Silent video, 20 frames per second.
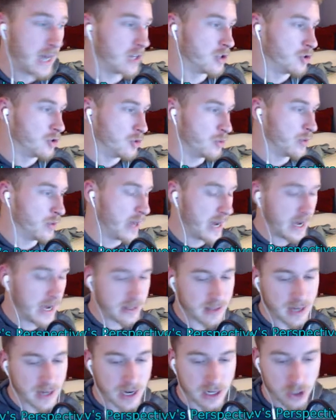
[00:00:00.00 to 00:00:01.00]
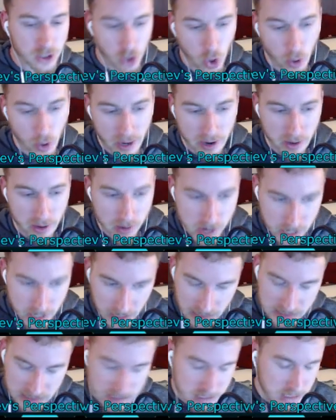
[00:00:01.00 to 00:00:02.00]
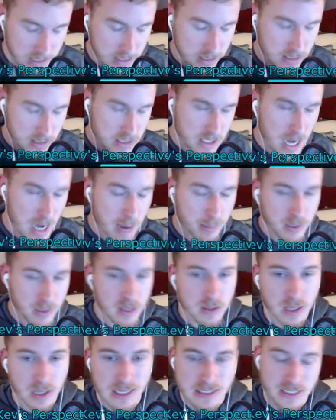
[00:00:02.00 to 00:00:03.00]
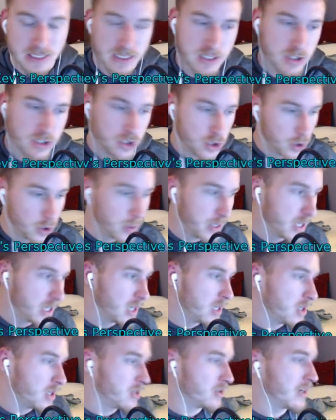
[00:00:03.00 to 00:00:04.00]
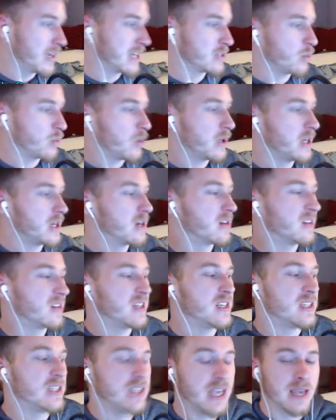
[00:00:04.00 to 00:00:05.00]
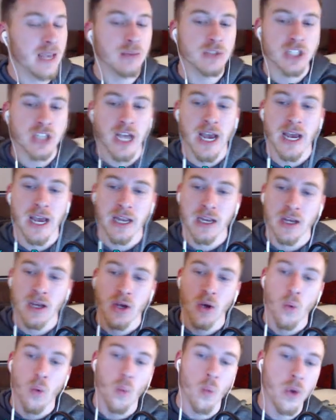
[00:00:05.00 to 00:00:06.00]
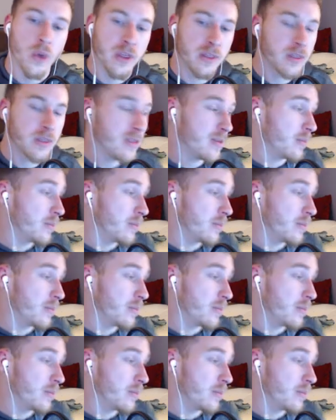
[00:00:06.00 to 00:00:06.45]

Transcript: how to do that, I think I know how. I just need to stop being lazy and do it. You guys will hear the game chat with